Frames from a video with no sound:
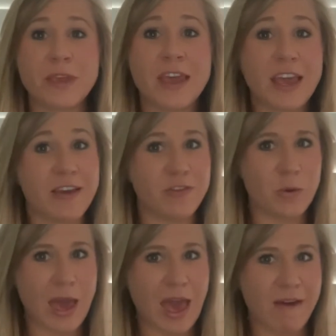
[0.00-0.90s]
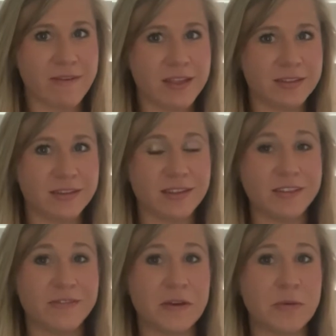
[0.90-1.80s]
If you haven't seen the
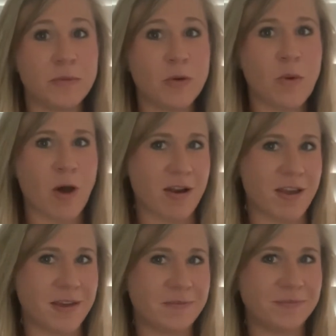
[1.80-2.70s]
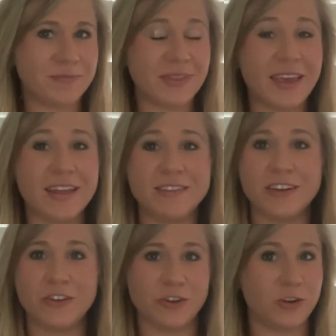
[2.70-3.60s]
film Moana, it's a
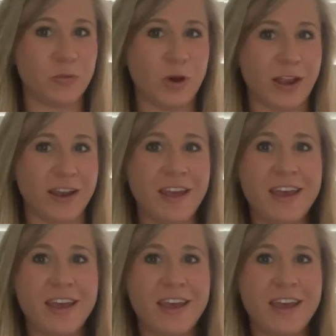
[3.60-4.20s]
good one.